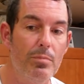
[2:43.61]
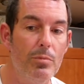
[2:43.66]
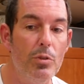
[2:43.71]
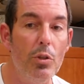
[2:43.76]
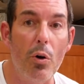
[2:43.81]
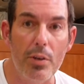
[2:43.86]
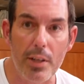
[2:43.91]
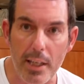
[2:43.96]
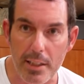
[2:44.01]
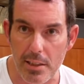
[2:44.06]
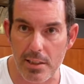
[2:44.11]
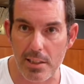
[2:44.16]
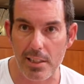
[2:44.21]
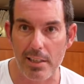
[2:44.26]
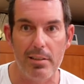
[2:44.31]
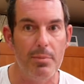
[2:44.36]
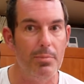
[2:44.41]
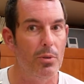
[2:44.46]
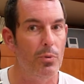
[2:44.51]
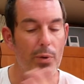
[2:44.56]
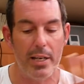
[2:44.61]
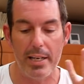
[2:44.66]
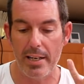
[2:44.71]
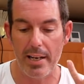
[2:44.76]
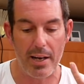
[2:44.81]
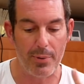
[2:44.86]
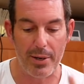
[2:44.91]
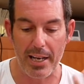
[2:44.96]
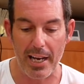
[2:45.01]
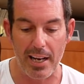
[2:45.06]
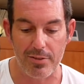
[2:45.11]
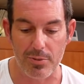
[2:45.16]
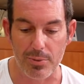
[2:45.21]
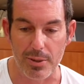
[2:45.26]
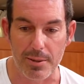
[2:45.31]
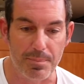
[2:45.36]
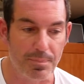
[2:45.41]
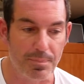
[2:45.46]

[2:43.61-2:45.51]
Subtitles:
Not necessary, but we have one.